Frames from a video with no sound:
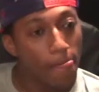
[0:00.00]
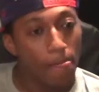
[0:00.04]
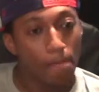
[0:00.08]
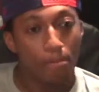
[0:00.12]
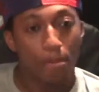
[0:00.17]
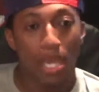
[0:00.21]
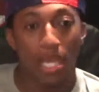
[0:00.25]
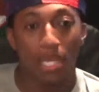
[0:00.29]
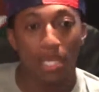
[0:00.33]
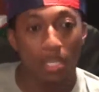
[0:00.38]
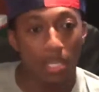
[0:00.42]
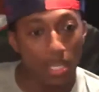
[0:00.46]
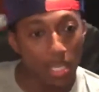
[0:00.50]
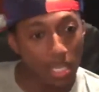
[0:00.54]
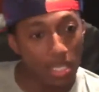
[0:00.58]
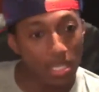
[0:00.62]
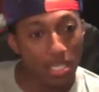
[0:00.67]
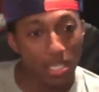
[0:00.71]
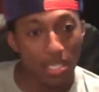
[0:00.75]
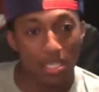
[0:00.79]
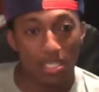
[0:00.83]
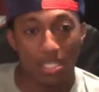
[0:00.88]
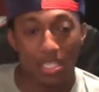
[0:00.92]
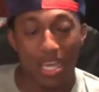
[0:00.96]
Man, look at
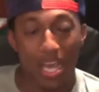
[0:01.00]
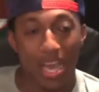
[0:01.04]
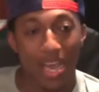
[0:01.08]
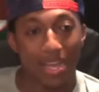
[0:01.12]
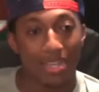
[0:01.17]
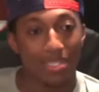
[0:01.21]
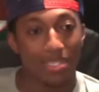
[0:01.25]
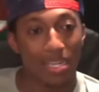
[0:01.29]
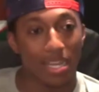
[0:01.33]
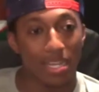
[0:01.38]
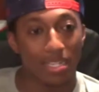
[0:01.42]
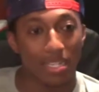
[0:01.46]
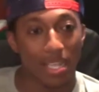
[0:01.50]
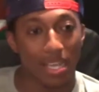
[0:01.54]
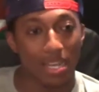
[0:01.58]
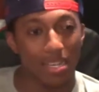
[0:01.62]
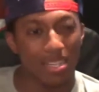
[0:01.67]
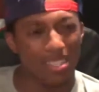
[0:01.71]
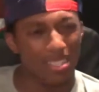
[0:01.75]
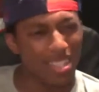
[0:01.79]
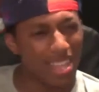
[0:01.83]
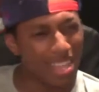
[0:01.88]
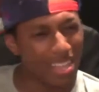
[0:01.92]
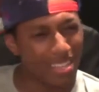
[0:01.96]
these cats. Like they
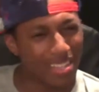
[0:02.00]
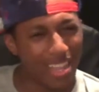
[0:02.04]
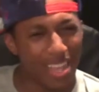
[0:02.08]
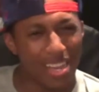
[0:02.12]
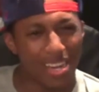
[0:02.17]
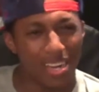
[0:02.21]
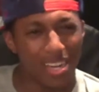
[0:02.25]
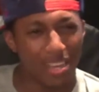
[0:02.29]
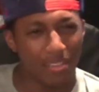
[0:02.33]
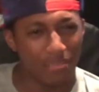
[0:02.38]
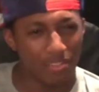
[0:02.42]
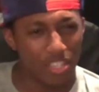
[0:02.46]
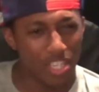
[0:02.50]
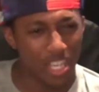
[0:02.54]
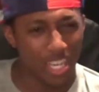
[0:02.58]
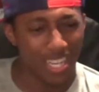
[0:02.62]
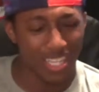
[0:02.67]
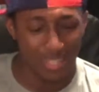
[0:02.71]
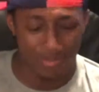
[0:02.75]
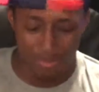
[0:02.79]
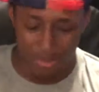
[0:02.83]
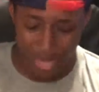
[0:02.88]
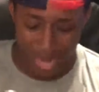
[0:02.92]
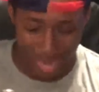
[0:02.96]
they they love
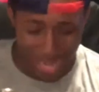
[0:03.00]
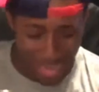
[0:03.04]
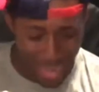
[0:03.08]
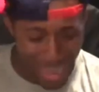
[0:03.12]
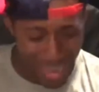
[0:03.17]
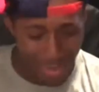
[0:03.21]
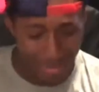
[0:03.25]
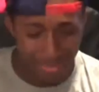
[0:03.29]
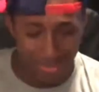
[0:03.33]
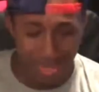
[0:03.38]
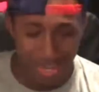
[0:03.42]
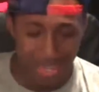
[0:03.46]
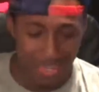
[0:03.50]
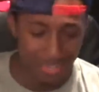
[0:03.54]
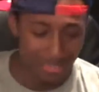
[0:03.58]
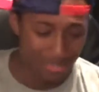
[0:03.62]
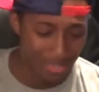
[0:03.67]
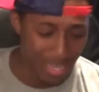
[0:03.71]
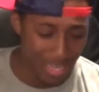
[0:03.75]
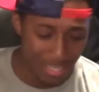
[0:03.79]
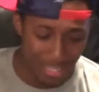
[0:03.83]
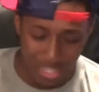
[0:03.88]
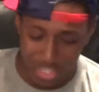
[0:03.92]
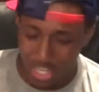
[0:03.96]
Jesus, but they got on they
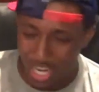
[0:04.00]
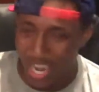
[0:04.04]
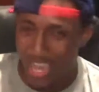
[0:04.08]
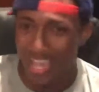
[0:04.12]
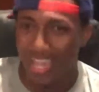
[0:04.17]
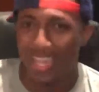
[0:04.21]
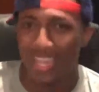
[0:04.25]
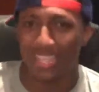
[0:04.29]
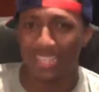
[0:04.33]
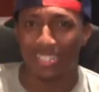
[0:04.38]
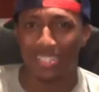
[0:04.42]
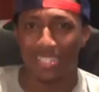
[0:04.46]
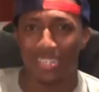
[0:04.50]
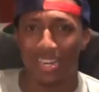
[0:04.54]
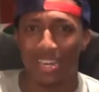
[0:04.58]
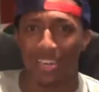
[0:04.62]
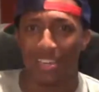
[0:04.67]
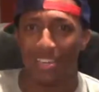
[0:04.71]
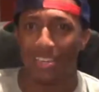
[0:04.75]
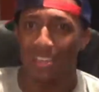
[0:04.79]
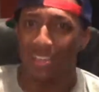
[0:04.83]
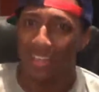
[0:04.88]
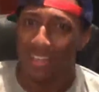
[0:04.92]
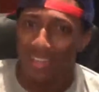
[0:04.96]
they J's and
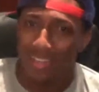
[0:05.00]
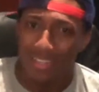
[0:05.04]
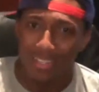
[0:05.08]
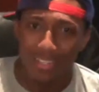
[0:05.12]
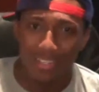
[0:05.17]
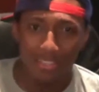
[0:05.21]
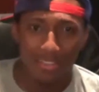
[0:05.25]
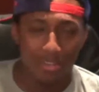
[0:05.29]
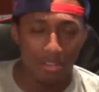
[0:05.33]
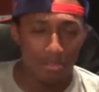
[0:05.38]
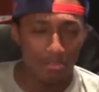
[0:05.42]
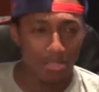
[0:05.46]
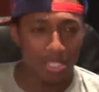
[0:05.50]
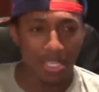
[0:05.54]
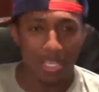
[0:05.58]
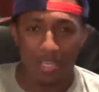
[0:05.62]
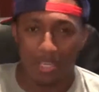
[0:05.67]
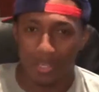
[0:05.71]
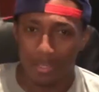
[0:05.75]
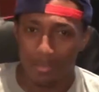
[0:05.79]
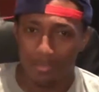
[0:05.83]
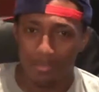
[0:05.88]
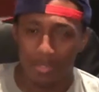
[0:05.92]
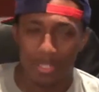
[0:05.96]
they, you know,
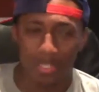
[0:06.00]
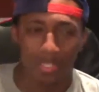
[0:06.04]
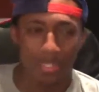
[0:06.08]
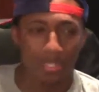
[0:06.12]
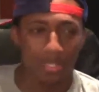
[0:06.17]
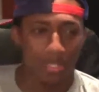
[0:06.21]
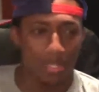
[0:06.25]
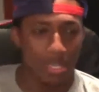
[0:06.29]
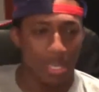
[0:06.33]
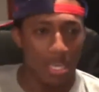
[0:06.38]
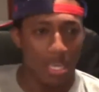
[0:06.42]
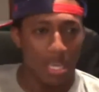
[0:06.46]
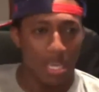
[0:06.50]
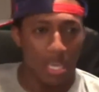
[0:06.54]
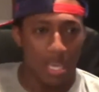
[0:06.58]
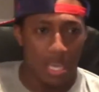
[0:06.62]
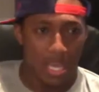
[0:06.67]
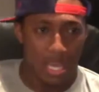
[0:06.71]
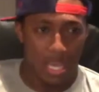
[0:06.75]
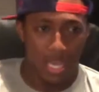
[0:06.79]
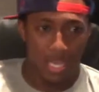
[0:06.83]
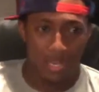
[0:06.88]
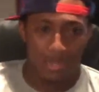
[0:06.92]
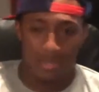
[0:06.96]
Tims and
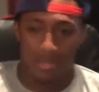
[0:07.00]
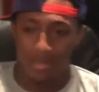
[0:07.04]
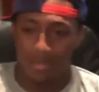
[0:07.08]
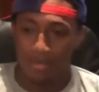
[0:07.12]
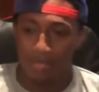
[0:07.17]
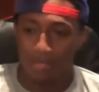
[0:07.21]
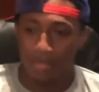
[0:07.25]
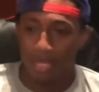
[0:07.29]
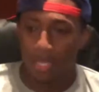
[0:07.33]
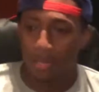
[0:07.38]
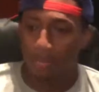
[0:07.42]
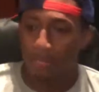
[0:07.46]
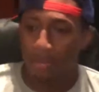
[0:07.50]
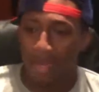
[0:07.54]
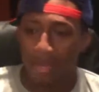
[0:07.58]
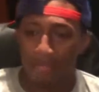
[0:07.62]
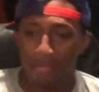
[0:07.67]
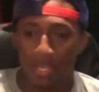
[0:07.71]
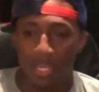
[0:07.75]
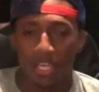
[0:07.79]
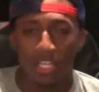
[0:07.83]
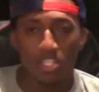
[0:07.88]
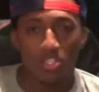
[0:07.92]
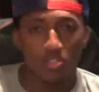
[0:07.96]
and um and it made
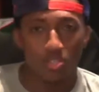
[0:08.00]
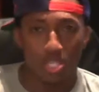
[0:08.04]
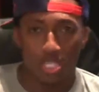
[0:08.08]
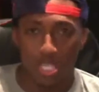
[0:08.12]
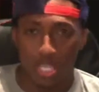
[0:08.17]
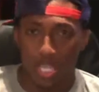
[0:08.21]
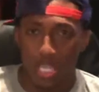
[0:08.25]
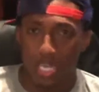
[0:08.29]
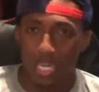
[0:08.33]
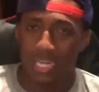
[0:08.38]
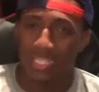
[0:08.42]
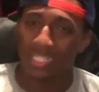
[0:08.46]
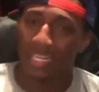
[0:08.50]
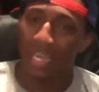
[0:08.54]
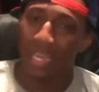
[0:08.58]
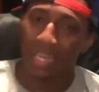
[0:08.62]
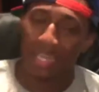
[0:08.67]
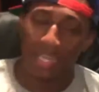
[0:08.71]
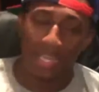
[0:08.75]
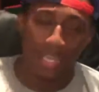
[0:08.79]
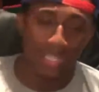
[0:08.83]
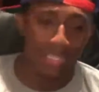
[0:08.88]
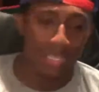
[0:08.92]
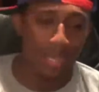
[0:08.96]
me interested and as i
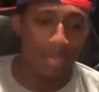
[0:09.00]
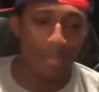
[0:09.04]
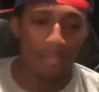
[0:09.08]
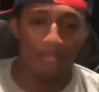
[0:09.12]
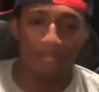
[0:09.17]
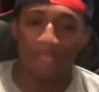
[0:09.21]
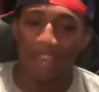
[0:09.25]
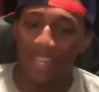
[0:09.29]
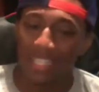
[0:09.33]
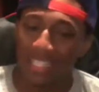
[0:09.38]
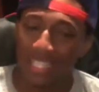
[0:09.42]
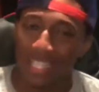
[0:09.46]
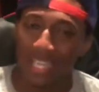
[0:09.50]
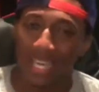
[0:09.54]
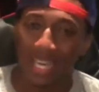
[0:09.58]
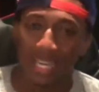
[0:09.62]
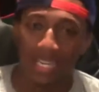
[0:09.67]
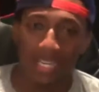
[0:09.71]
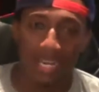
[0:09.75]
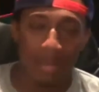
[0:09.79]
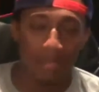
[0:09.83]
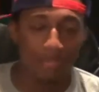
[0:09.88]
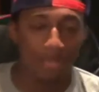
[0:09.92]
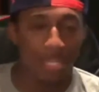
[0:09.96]
as i
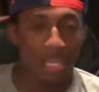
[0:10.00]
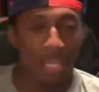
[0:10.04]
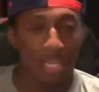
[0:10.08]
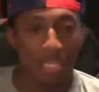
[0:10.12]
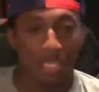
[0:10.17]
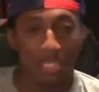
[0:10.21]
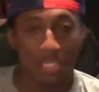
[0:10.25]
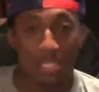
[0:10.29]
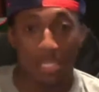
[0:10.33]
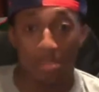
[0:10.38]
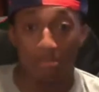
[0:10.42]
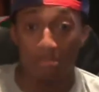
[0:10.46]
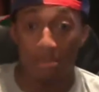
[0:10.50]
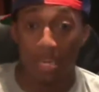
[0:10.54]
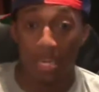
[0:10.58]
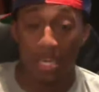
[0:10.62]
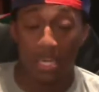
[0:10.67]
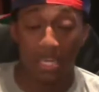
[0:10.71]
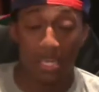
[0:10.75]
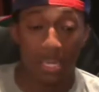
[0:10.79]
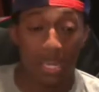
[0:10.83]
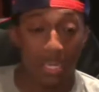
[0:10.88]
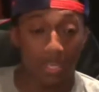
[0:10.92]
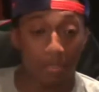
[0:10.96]
investigated i began to see
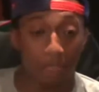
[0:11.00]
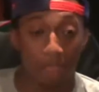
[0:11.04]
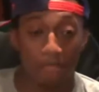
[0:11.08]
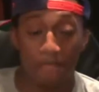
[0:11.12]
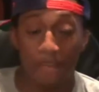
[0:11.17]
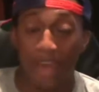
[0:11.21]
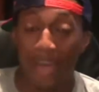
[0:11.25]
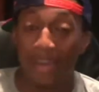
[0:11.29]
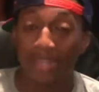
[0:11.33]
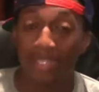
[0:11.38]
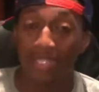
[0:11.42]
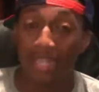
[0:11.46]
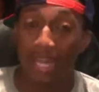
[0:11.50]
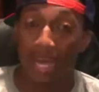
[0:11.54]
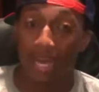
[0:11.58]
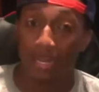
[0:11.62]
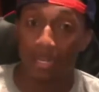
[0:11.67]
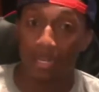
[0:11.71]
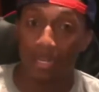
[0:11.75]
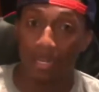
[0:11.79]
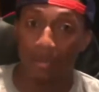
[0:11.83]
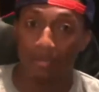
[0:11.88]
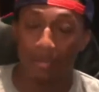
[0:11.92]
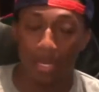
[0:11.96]
man like the facts
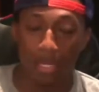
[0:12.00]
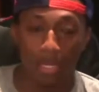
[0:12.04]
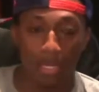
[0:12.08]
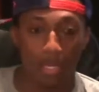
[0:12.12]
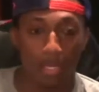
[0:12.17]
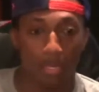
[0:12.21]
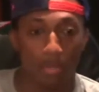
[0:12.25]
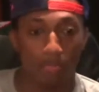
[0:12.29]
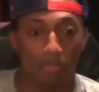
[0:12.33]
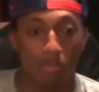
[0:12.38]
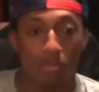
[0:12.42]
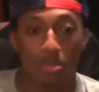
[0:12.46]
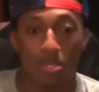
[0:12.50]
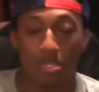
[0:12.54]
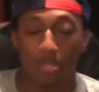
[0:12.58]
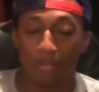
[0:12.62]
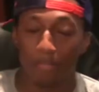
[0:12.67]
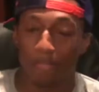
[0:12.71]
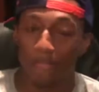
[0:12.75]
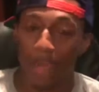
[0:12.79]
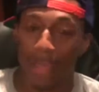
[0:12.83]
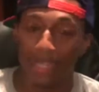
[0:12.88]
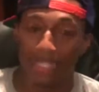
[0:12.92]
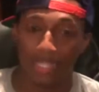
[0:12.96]
line up and then more than the
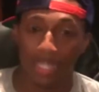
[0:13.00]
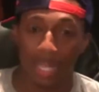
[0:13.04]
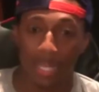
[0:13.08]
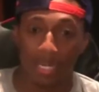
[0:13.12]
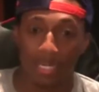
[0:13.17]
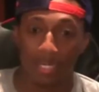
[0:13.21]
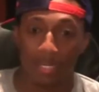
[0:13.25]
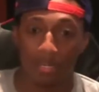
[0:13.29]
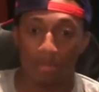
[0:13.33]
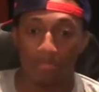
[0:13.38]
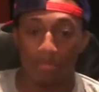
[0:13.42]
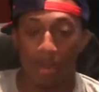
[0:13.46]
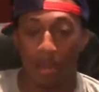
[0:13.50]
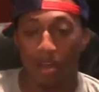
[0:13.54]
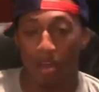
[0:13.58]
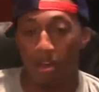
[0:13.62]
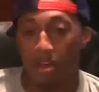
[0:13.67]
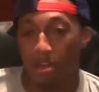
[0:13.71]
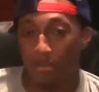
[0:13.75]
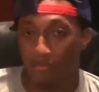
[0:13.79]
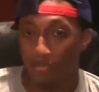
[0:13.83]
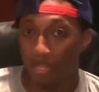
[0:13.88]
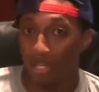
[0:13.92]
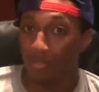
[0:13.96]
facts lining up my
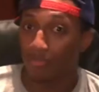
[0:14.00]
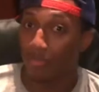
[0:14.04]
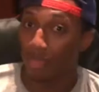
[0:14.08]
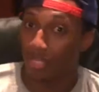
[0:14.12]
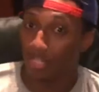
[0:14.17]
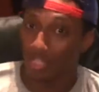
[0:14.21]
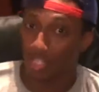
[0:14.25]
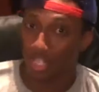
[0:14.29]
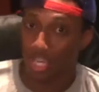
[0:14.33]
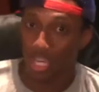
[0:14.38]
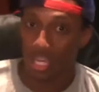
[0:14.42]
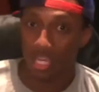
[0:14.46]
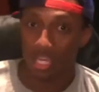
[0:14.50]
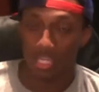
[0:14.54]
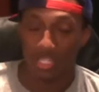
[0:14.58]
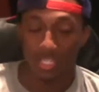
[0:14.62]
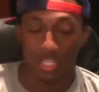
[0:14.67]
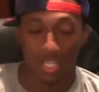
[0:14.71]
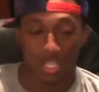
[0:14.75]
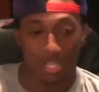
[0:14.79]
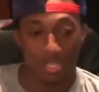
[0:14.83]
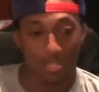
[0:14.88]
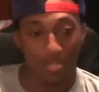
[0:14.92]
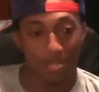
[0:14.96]
heart really was
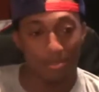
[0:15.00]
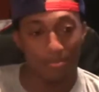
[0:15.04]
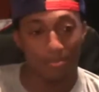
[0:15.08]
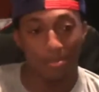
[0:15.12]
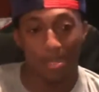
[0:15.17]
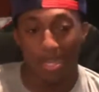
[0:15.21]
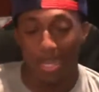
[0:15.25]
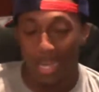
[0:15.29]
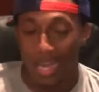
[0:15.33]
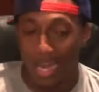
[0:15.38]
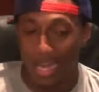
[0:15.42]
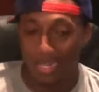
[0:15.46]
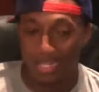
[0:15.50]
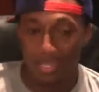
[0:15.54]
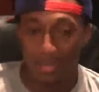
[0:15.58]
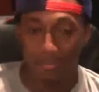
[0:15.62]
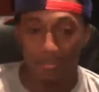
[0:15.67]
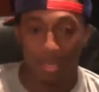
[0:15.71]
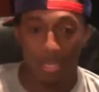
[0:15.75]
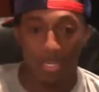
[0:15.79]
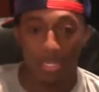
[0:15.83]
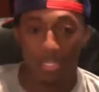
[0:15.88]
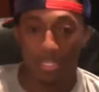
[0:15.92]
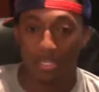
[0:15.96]
changed and um i said
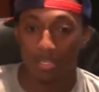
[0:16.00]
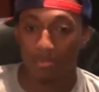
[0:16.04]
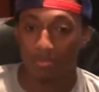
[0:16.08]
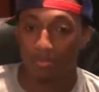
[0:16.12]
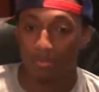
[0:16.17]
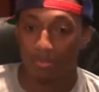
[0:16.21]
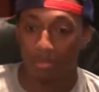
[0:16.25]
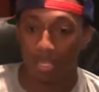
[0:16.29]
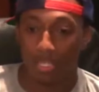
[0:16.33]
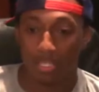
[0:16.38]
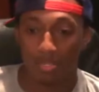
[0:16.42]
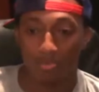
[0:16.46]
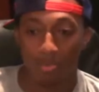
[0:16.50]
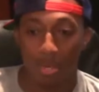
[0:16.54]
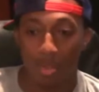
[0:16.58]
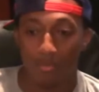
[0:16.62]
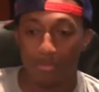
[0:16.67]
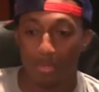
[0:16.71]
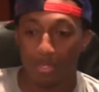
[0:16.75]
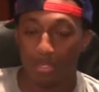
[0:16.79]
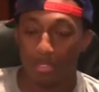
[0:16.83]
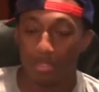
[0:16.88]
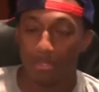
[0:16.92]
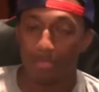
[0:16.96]
man this is this is what i
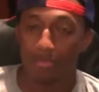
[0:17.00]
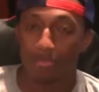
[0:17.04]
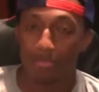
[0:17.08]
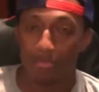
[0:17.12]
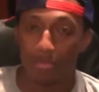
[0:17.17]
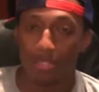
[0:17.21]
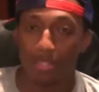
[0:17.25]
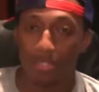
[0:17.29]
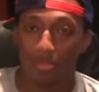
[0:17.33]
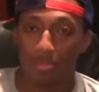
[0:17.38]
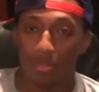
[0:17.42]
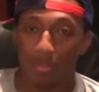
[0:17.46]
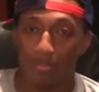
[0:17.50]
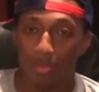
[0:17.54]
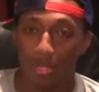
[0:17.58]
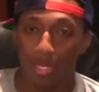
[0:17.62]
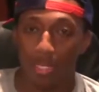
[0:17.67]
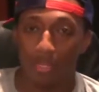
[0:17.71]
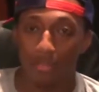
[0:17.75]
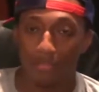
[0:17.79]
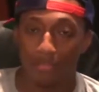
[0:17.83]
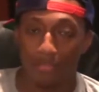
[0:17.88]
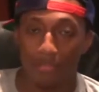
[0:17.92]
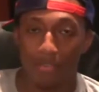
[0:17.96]
want to do this is what i want to
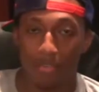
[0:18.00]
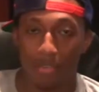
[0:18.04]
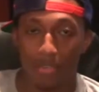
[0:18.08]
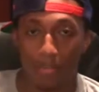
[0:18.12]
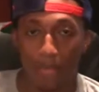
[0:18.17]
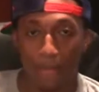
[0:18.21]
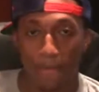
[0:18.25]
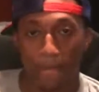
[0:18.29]
live for